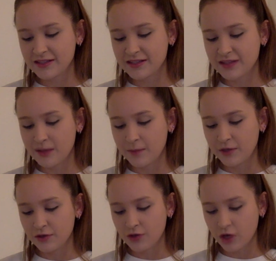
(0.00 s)
his thumb
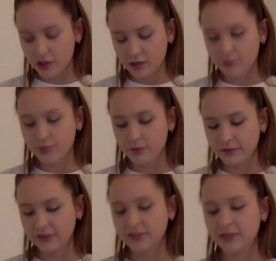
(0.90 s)
and nodded
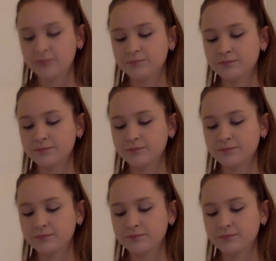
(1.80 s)
approvingly.